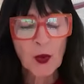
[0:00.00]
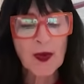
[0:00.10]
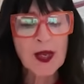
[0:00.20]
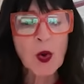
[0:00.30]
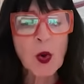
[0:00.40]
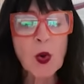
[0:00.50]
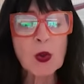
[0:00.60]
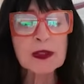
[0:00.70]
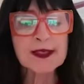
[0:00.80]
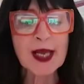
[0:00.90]
We
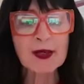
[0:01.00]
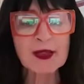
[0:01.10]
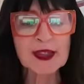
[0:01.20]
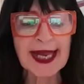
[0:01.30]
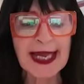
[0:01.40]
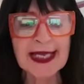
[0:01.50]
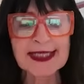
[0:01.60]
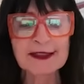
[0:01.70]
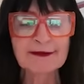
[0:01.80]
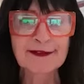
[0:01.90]
all know tech
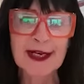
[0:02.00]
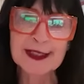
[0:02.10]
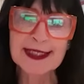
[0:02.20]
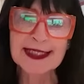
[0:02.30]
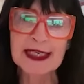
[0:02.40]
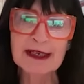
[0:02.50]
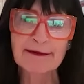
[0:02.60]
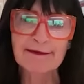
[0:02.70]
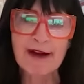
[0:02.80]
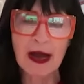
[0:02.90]
is advancing
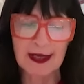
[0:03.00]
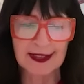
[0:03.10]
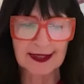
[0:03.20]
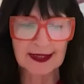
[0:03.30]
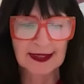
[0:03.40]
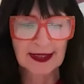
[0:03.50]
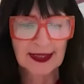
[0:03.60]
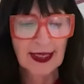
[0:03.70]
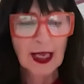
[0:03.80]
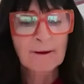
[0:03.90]
fast,
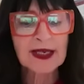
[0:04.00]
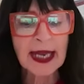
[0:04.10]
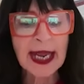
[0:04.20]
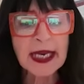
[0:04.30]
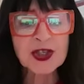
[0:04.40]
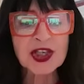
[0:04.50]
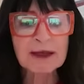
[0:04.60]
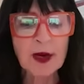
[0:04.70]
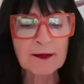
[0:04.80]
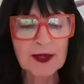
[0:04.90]
but
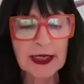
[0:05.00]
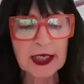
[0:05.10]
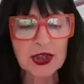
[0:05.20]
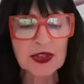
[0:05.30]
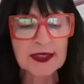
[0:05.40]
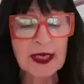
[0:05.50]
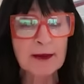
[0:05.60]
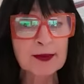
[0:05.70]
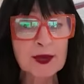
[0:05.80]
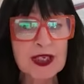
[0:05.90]
aging populations
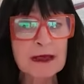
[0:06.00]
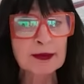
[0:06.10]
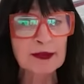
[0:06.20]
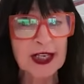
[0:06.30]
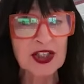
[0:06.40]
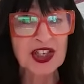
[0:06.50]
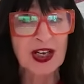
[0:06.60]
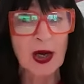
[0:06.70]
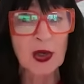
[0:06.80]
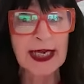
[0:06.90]
are putting
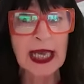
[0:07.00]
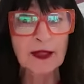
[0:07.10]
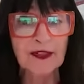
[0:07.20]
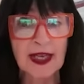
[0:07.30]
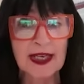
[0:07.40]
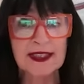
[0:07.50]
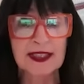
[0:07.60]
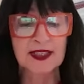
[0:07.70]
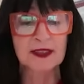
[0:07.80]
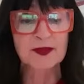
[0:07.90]
pressure on healthcare
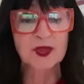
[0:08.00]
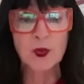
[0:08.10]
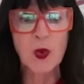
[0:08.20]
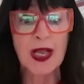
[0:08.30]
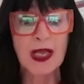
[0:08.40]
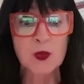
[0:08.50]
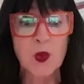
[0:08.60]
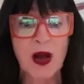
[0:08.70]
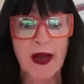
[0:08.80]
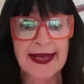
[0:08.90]
systems
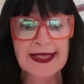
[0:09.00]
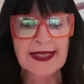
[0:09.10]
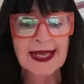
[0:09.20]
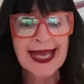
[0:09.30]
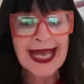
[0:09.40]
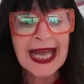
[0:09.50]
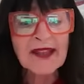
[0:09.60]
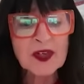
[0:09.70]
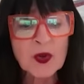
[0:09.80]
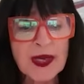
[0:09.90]
worldwide.
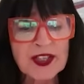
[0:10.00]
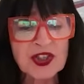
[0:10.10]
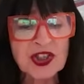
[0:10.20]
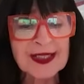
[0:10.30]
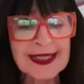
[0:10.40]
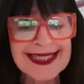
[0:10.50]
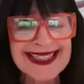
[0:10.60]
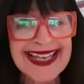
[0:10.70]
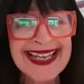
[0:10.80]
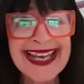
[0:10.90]
And the question is
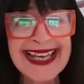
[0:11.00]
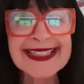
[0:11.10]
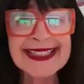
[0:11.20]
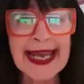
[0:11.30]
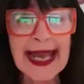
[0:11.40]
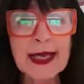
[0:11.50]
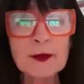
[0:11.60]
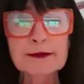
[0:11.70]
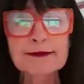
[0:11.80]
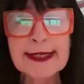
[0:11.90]
can tech
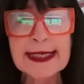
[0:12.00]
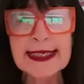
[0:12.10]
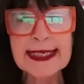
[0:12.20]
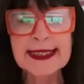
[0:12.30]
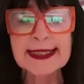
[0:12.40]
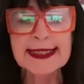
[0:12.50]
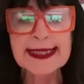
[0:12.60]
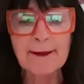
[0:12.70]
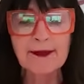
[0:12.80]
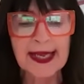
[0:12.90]
really
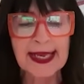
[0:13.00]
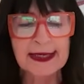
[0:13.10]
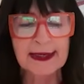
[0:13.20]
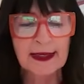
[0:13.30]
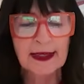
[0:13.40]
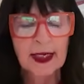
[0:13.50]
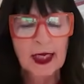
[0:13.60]
step in.